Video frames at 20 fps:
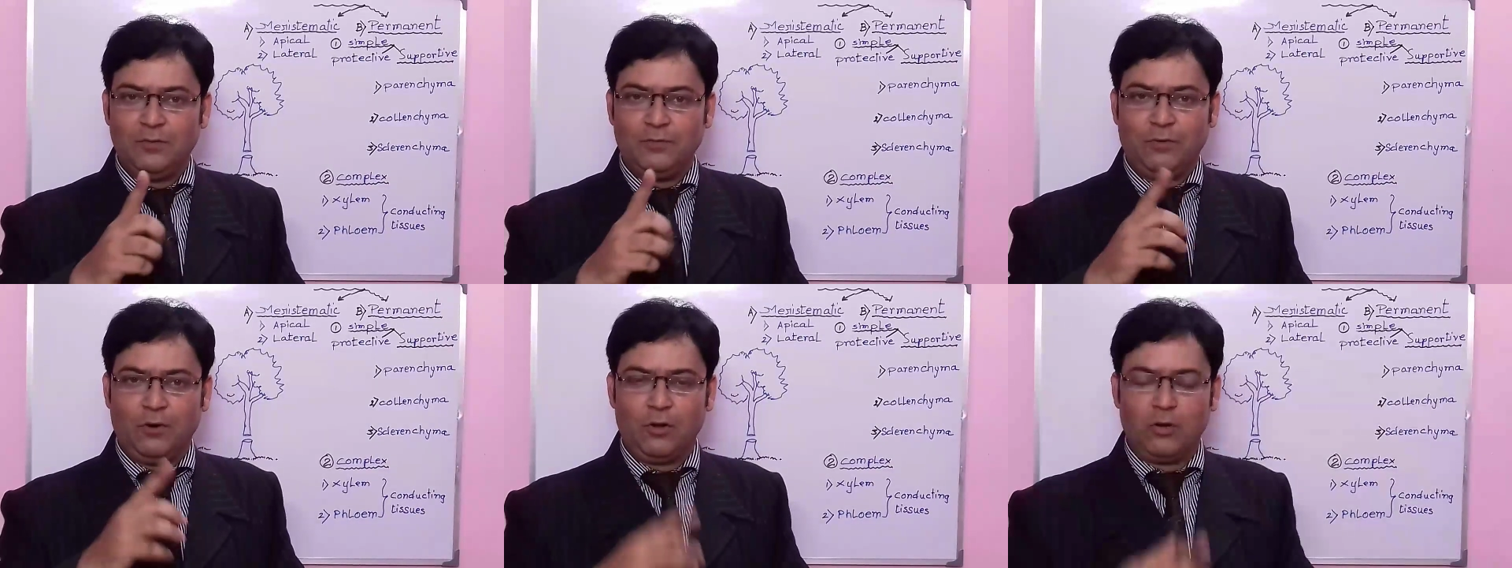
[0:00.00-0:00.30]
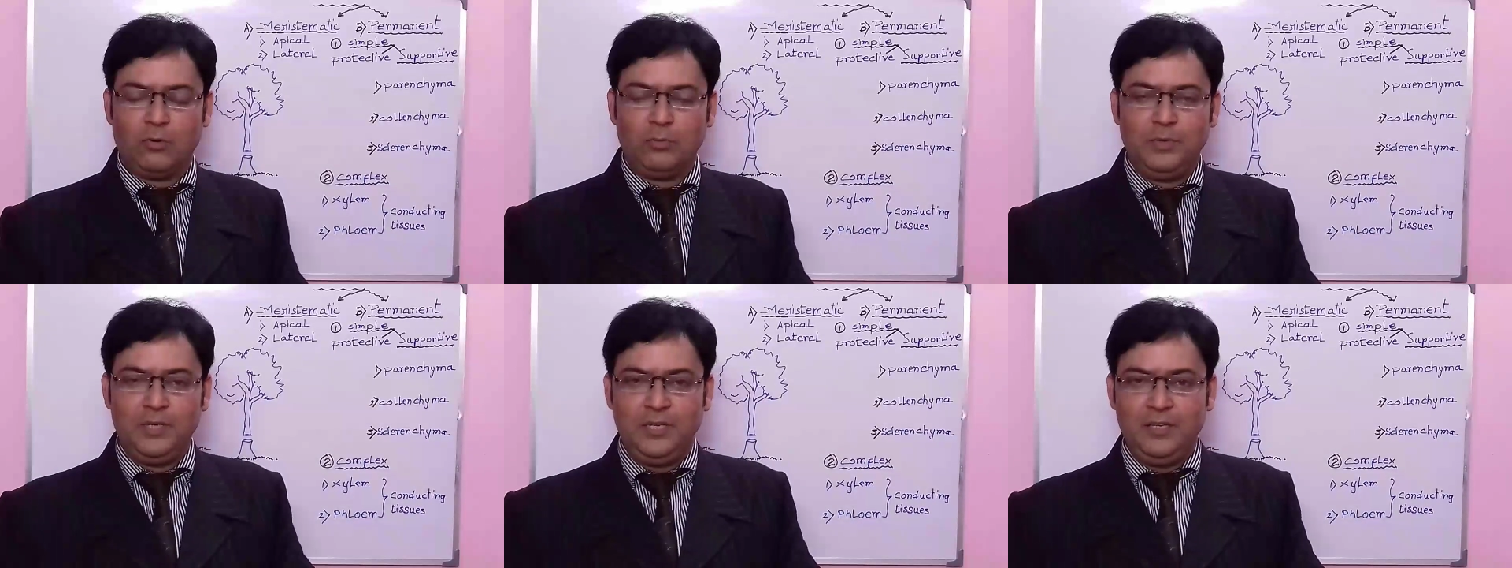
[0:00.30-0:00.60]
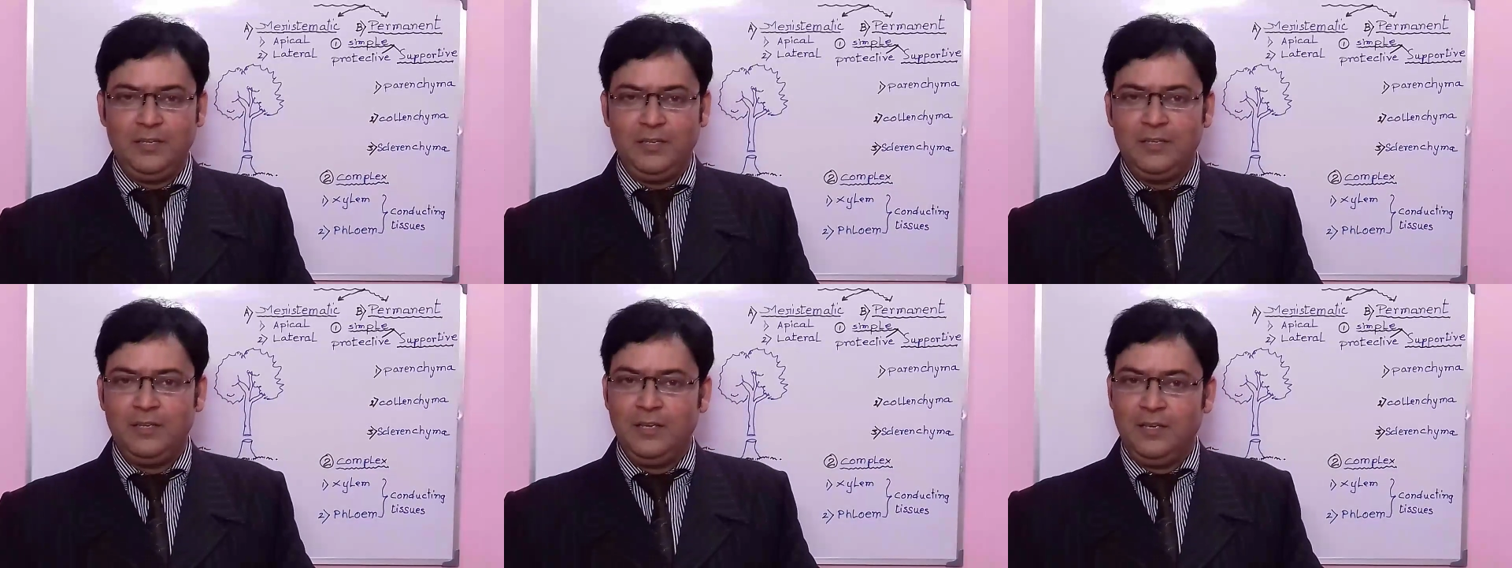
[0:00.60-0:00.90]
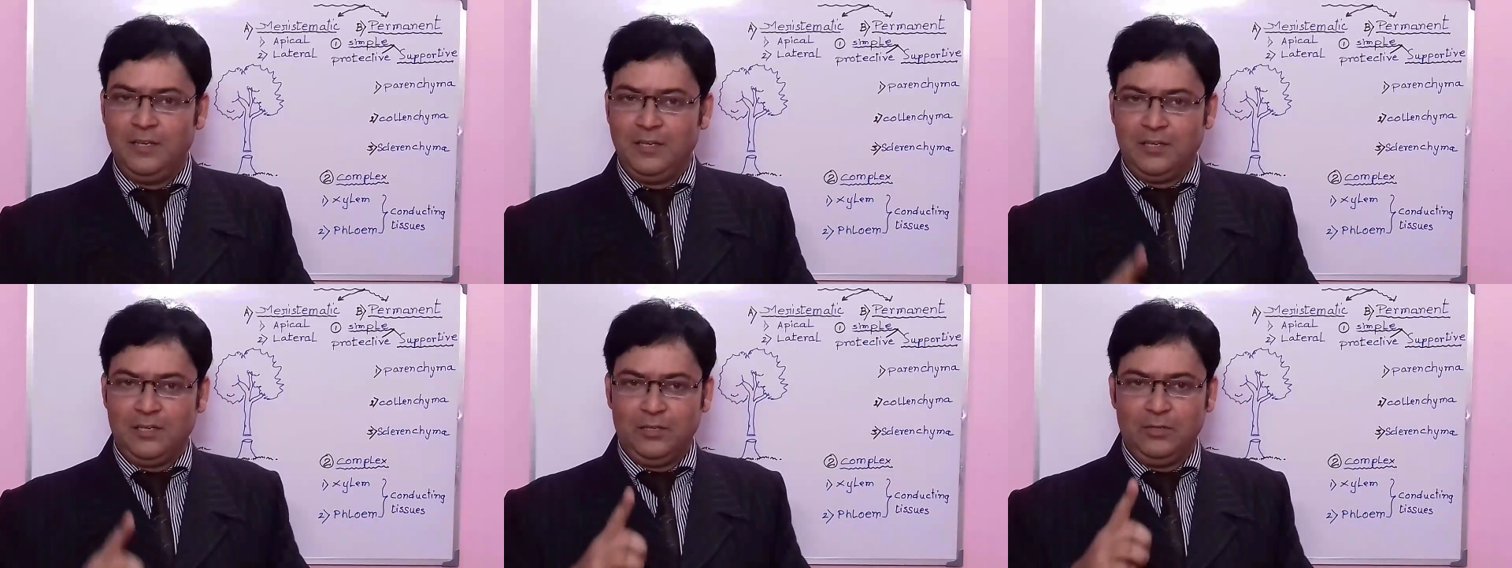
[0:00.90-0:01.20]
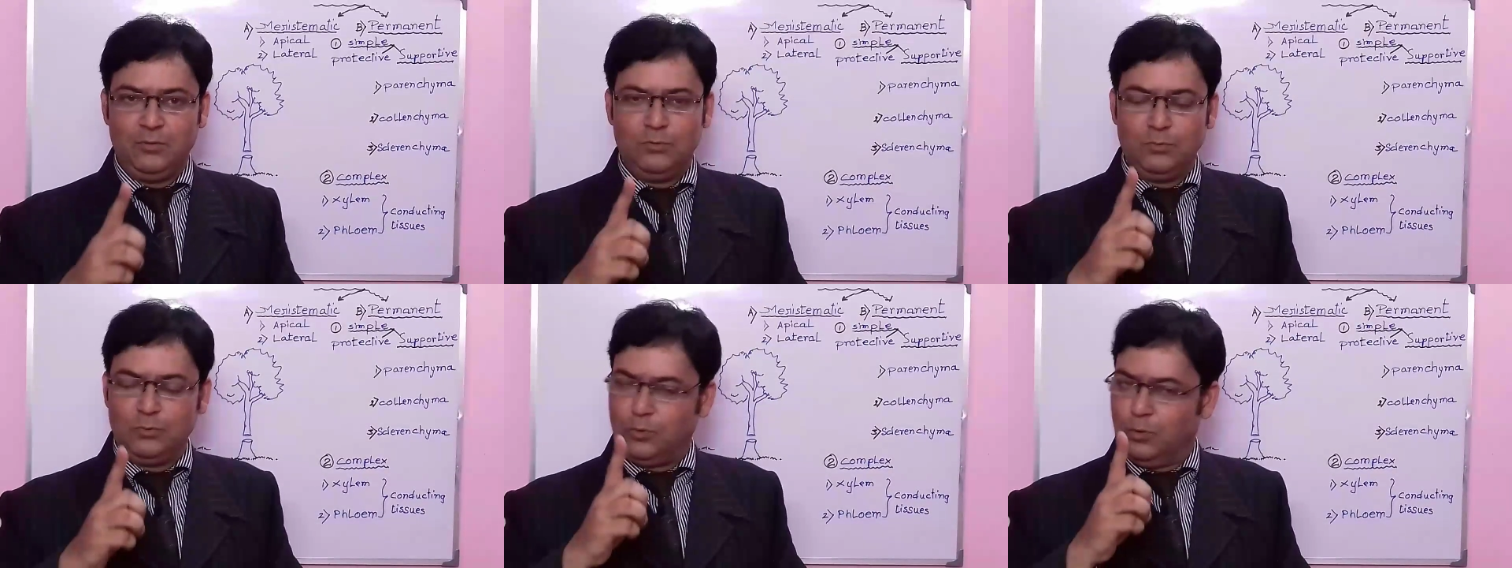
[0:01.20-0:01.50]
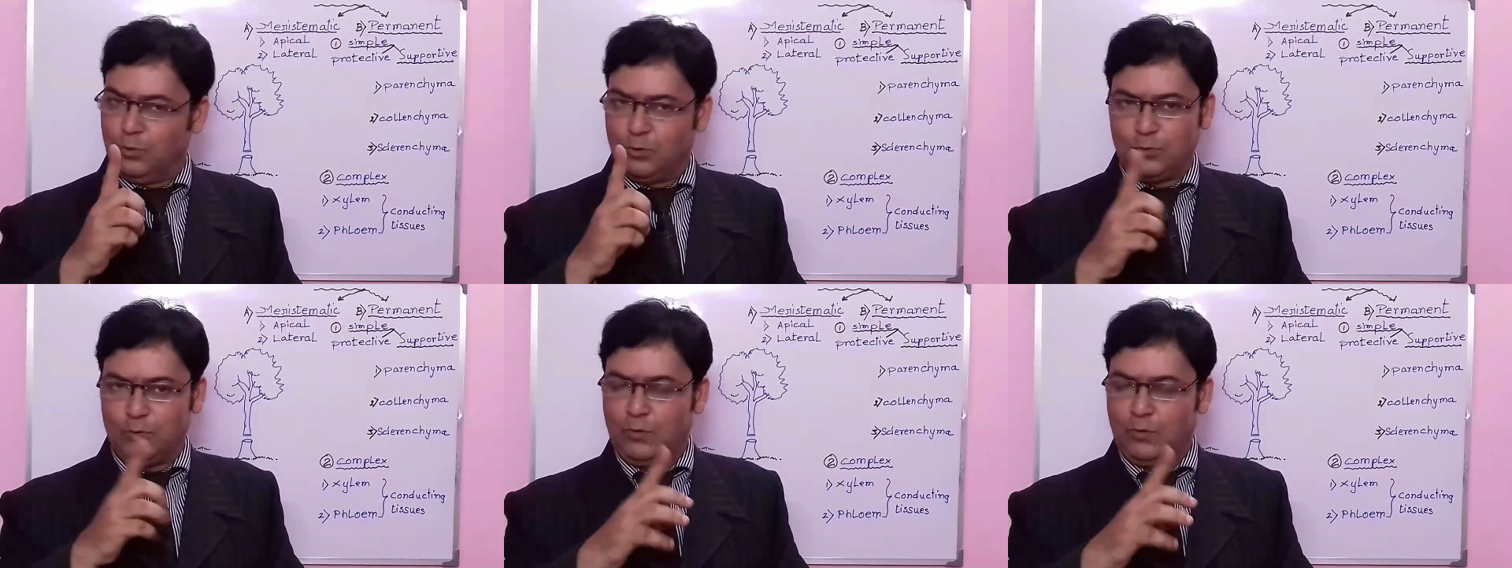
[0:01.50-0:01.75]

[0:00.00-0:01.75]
Follow me. Those